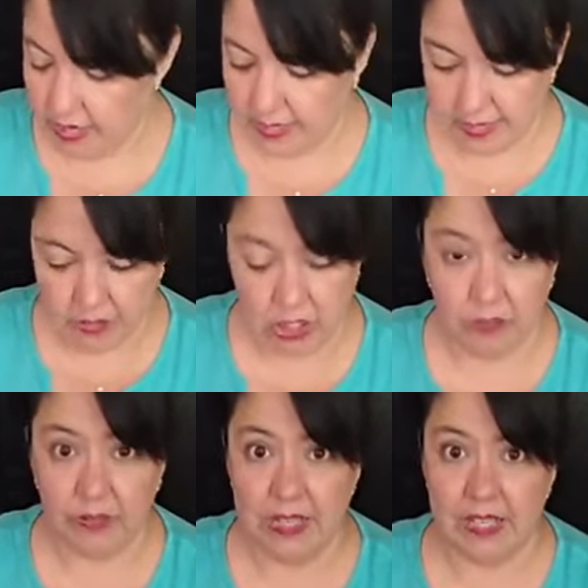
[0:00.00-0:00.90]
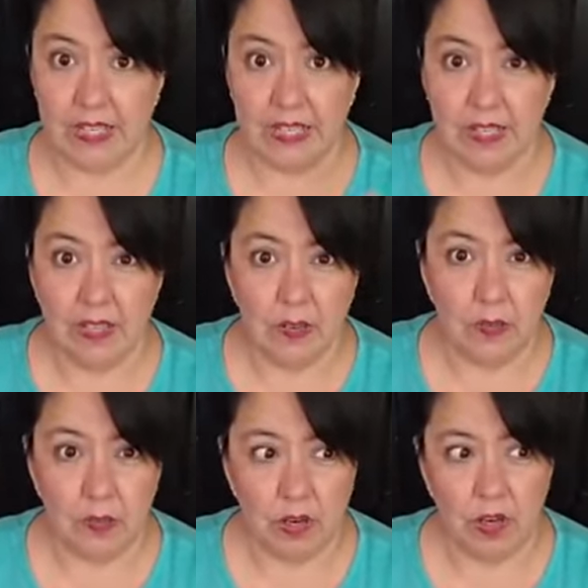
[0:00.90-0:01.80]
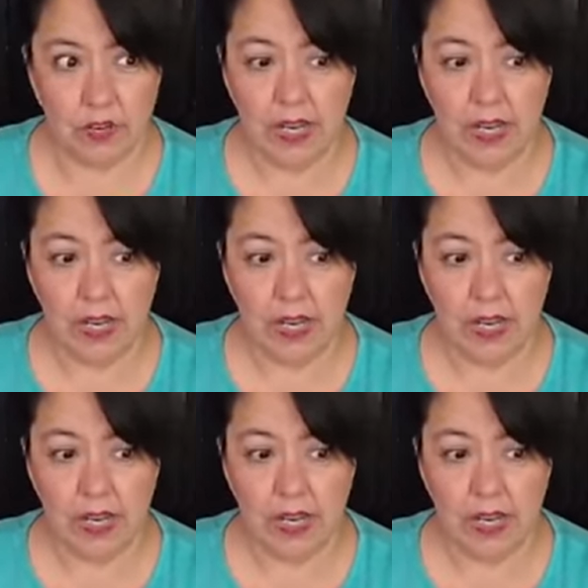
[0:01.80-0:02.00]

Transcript: And it was so funny because her and